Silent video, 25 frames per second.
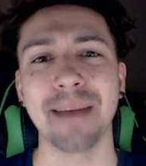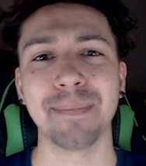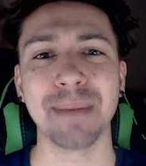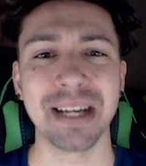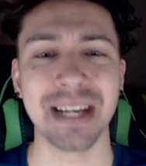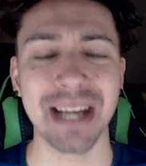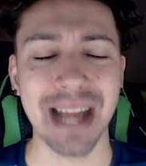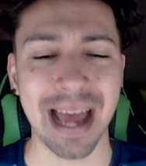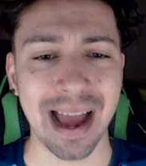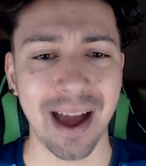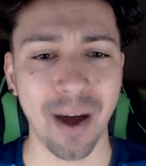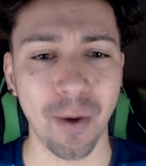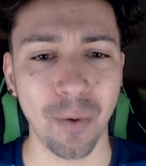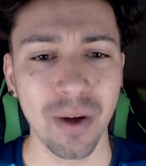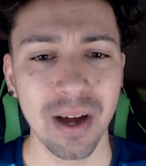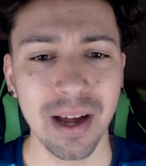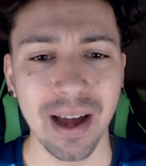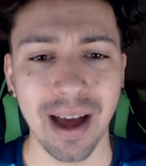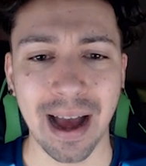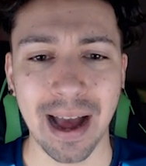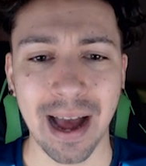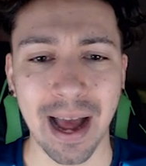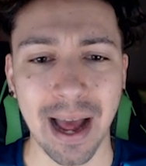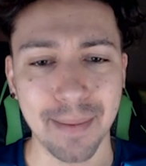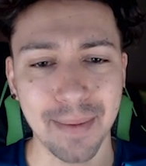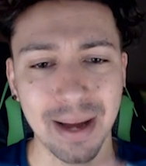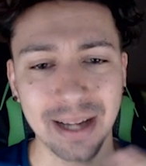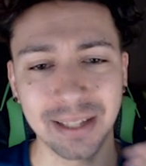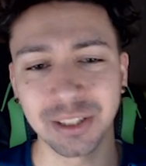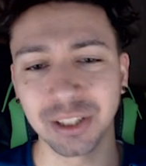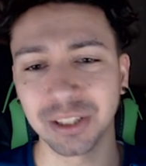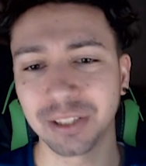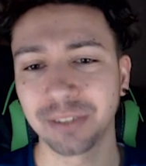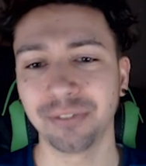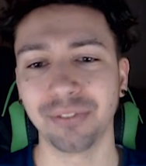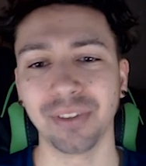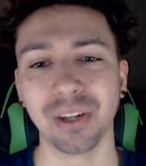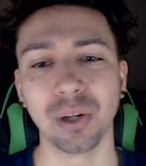get him in now
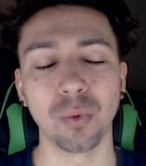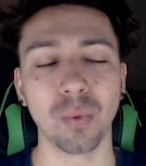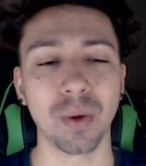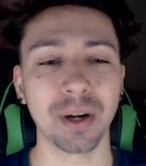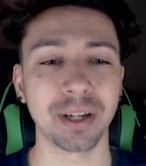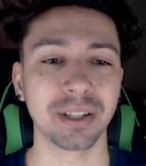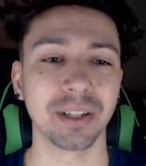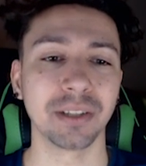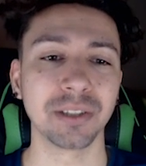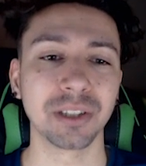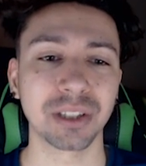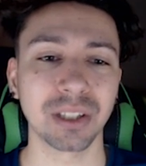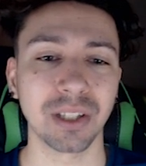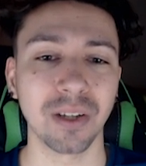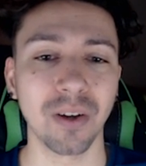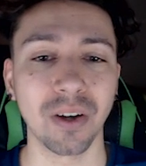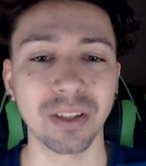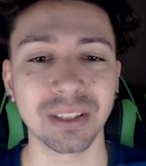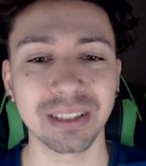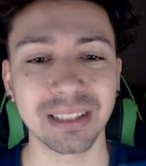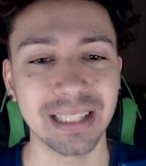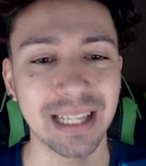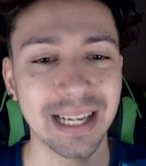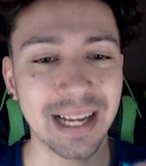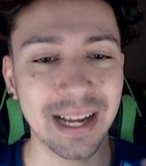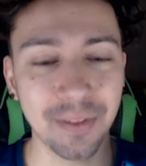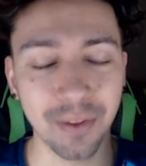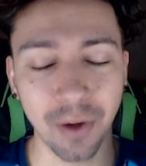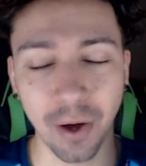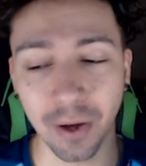and just fill one of those slots.